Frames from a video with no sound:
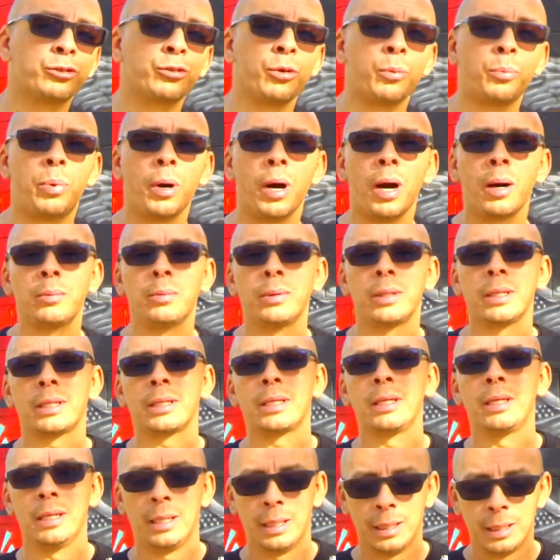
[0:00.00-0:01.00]
republic.
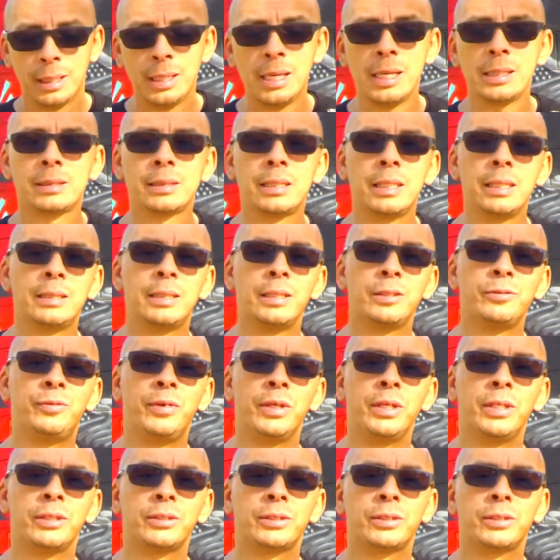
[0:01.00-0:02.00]
Let's get this
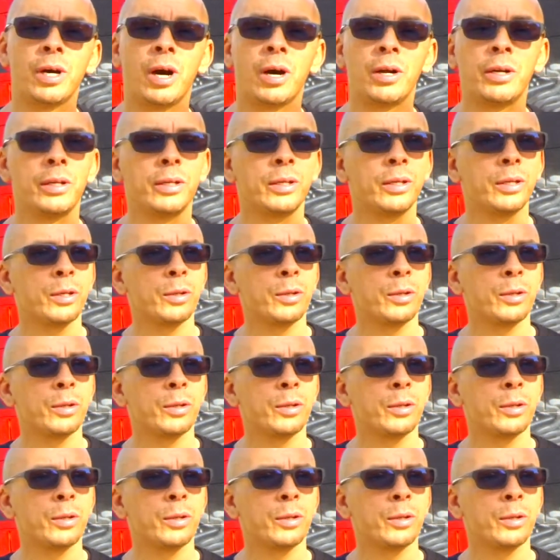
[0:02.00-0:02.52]
video started.